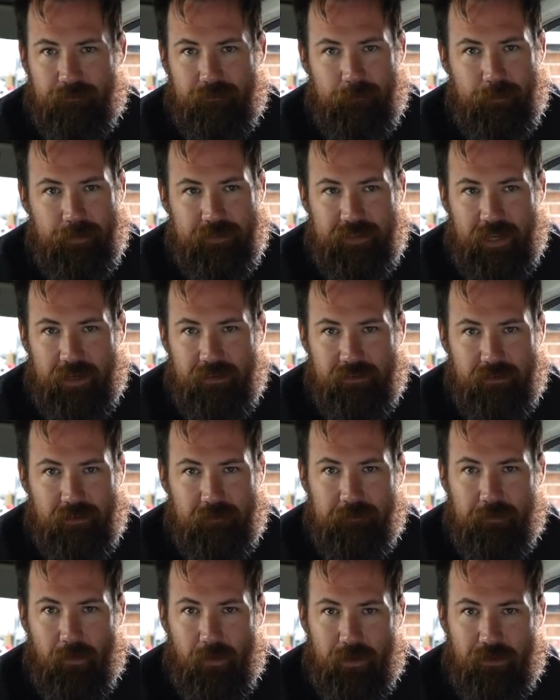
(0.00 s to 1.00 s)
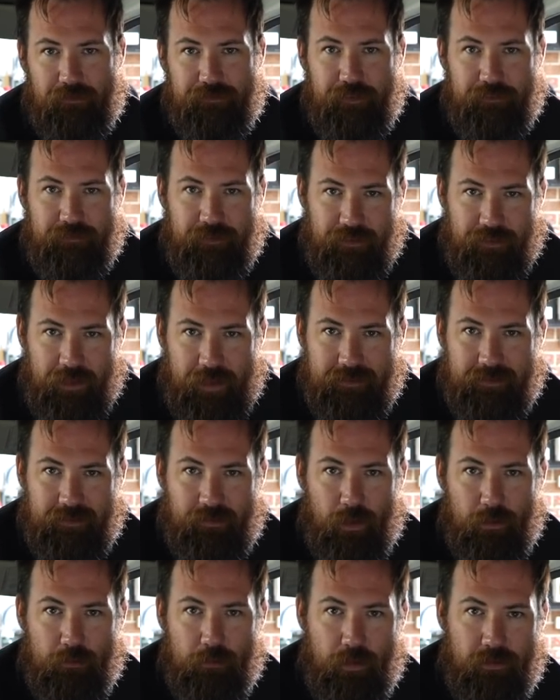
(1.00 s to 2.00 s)
potentially 40 or 50,000
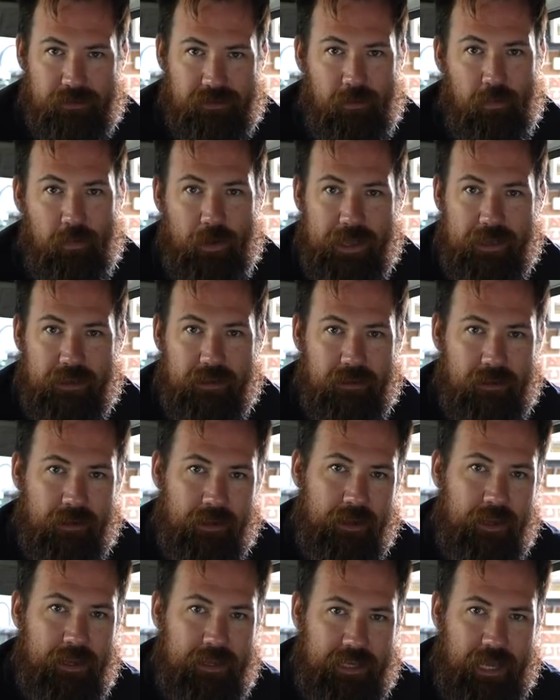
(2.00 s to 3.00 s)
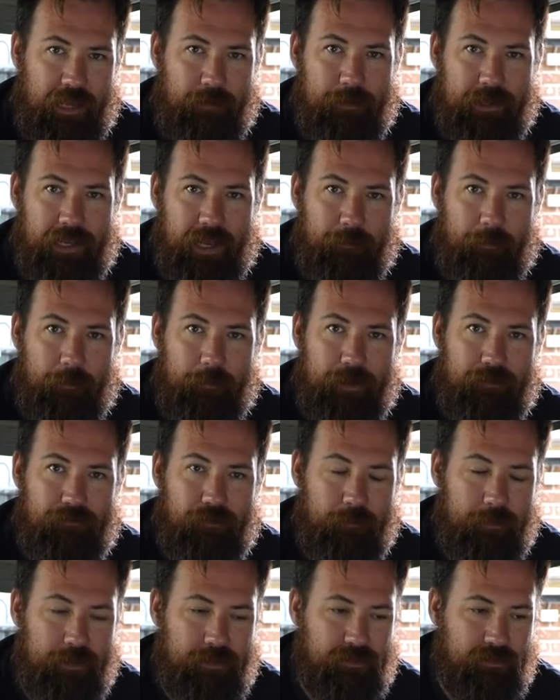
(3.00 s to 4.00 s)
logbooks a week can become a bit of
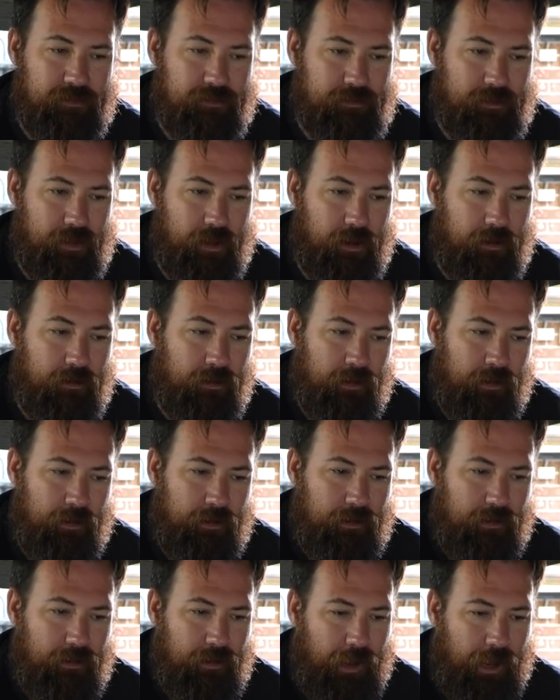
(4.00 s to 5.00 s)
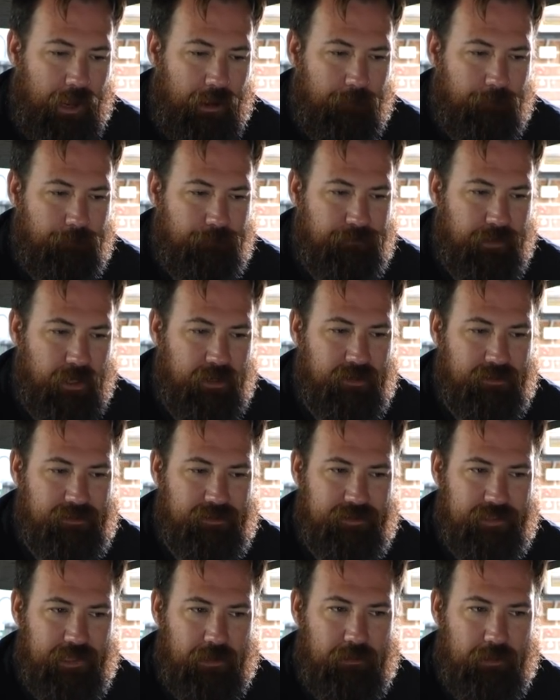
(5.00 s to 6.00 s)
a mission. So don't
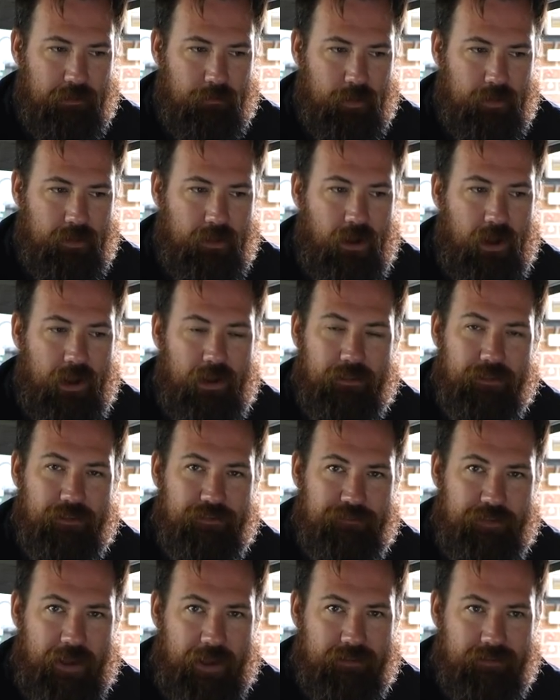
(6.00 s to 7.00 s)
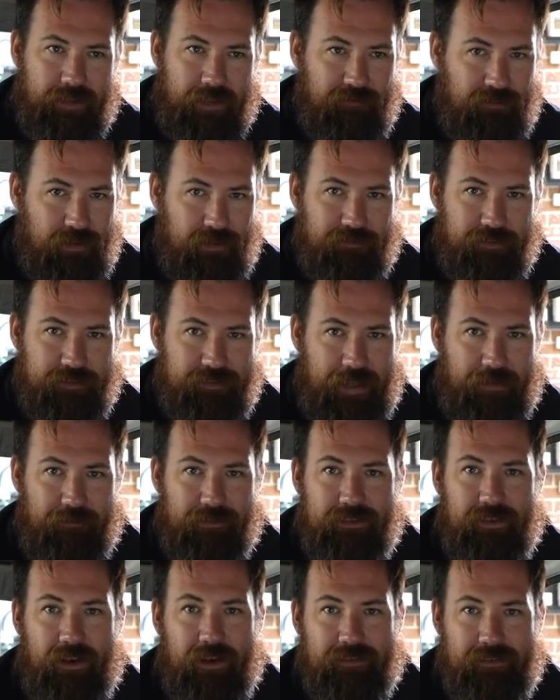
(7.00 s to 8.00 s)
necessarily rely on the fact, even if it's
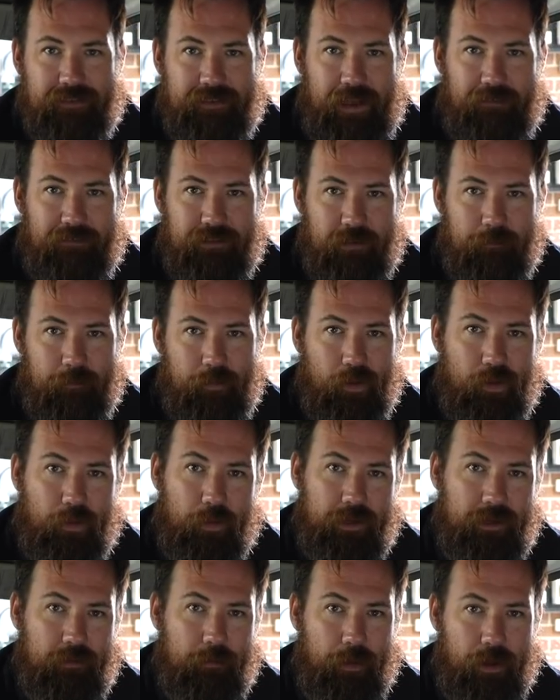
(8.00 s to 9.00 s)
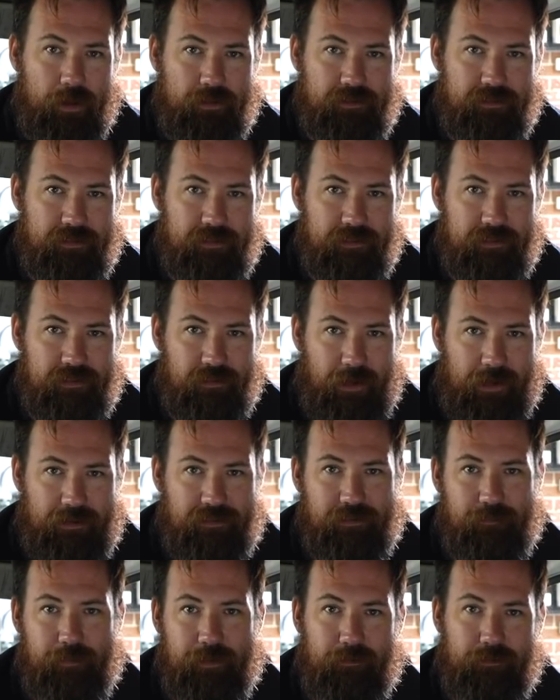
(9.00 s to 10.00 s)
advertised as having a book when you purchase it, to
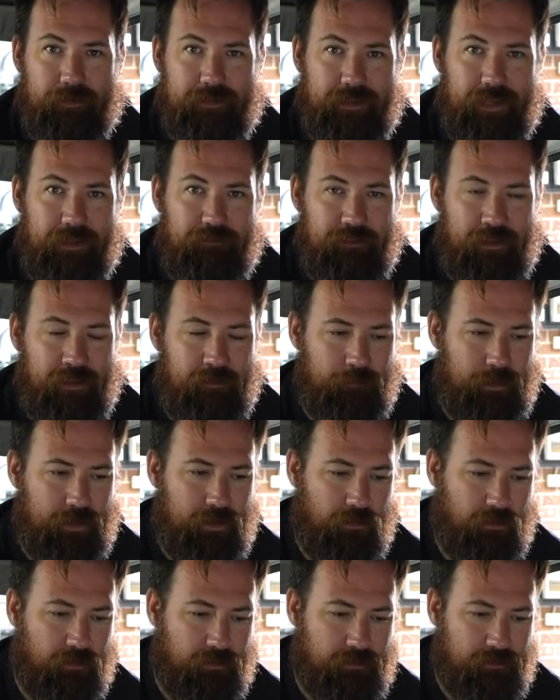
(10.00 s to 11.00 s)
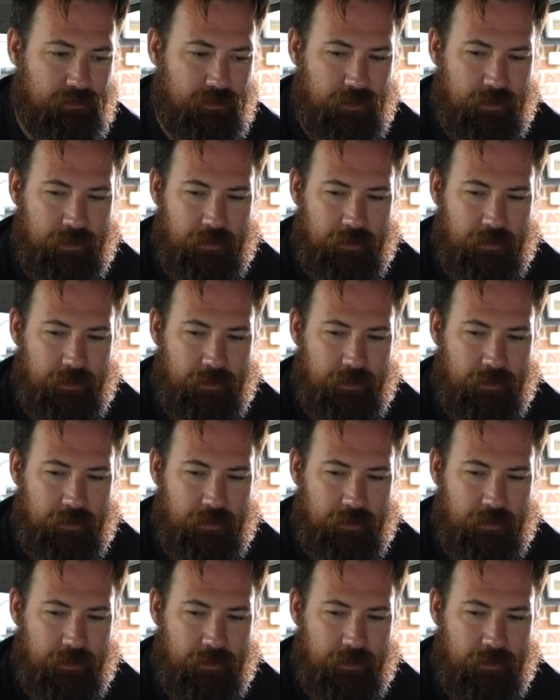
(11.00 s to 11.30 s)
actually be receiving it, because